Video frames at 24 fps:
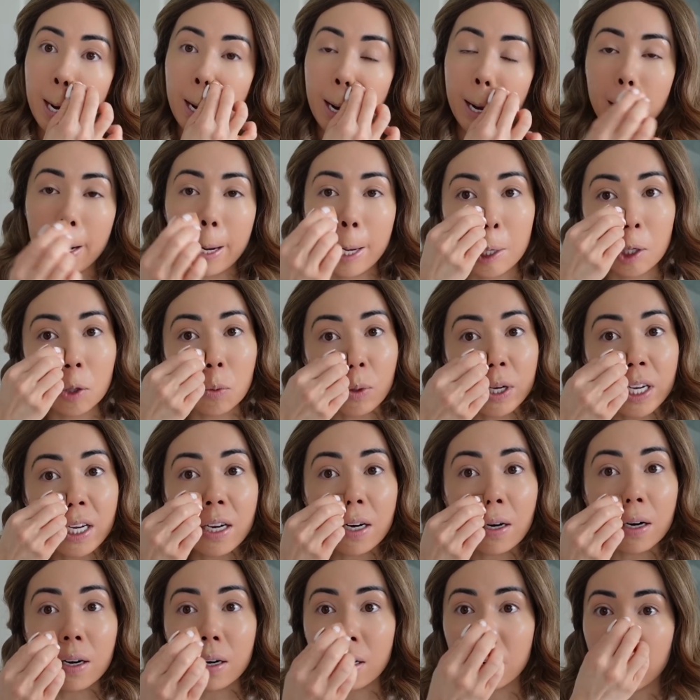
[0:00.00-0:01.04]
And we
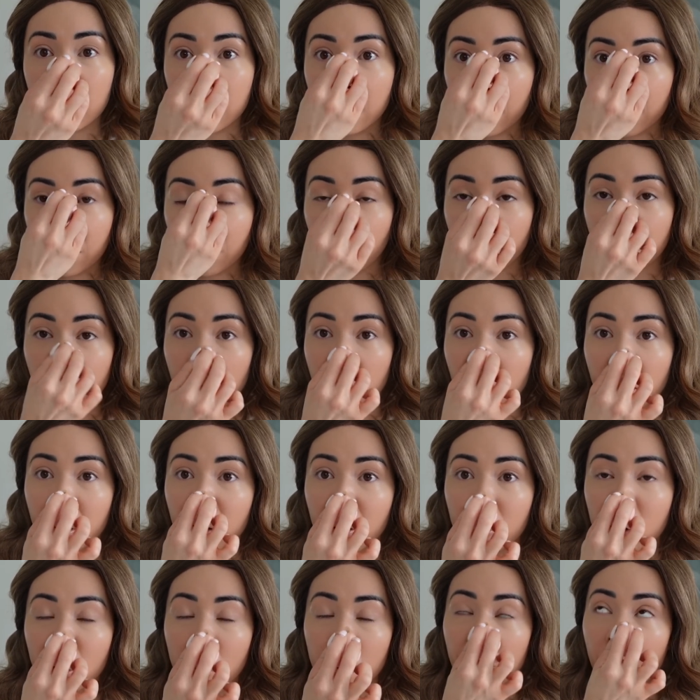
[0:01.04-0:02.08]
are getting ready. We're going to
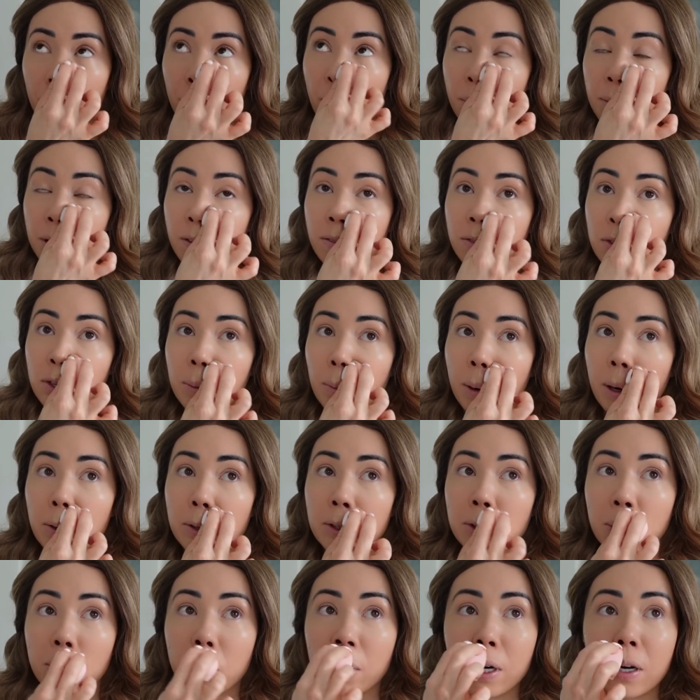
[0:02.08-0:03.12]
go, or my mom leaves tomorrow,
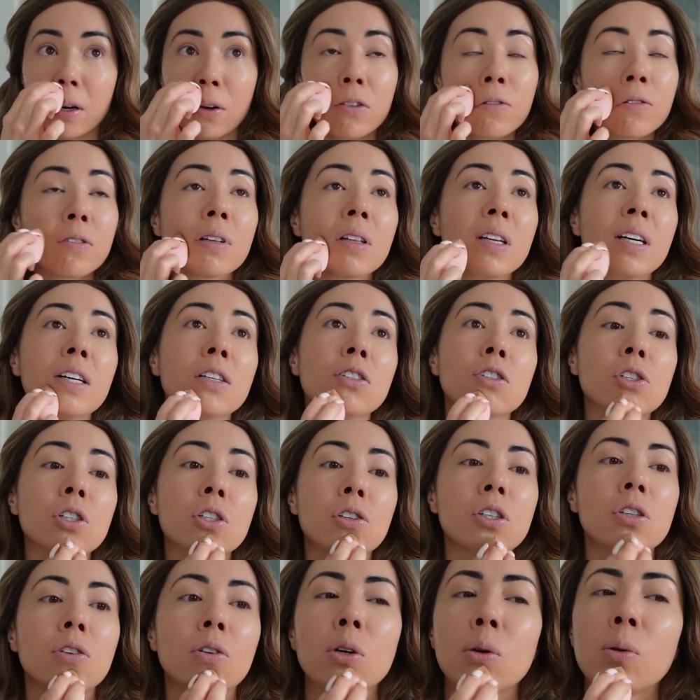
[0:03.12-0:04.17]
so we're going to go for
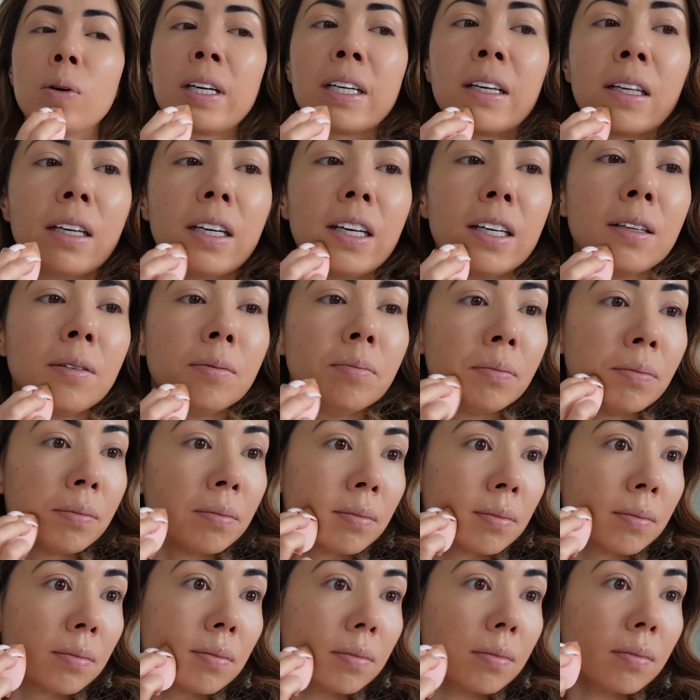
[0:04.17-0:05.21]
lunch quickly.
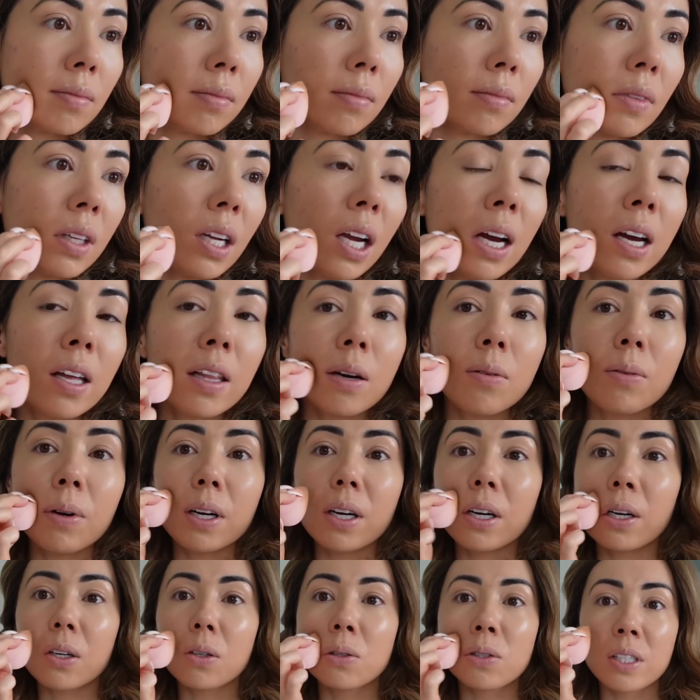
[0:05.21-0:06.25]
And then we're
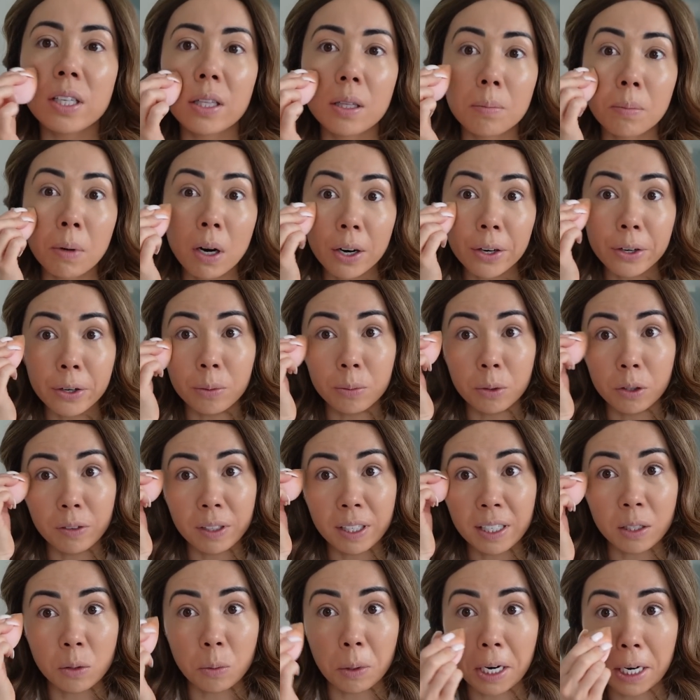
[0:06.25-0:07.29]
going to go see the Mario movie
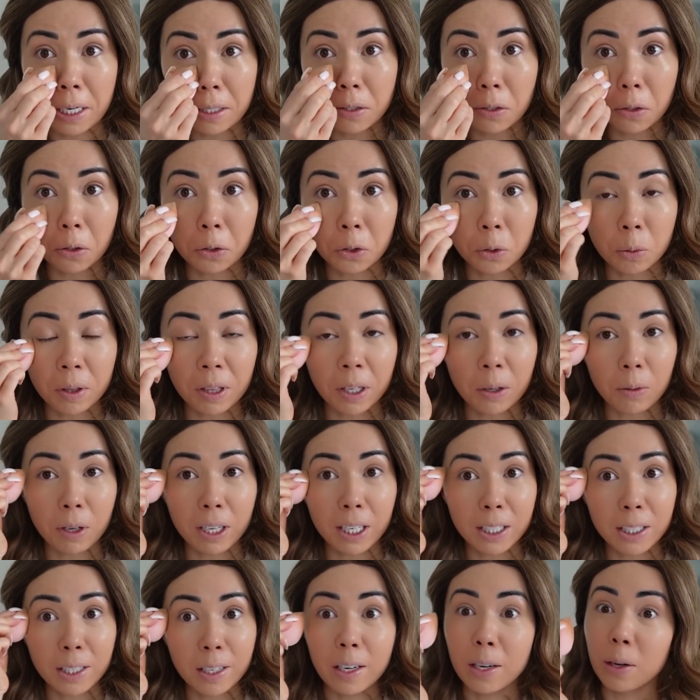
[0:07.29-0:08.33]
because we asked the girls what they
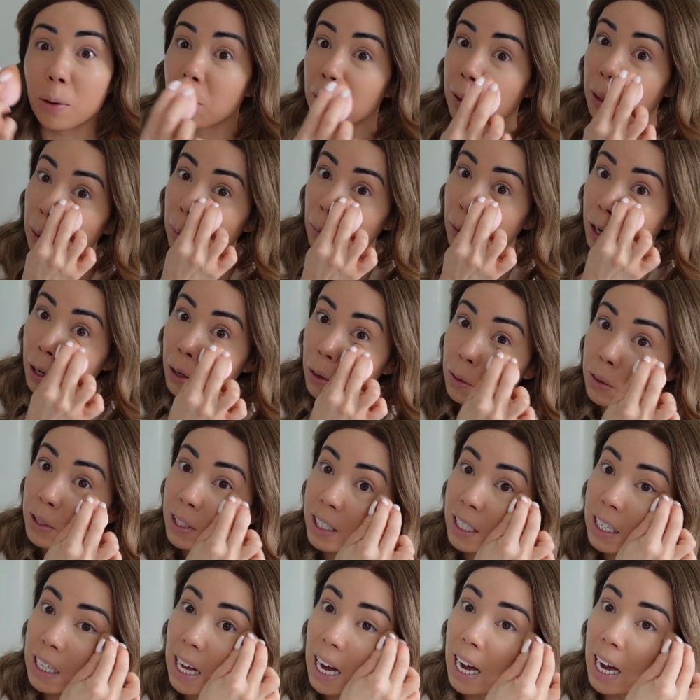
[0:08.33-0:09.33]
wanted to do and they want to go see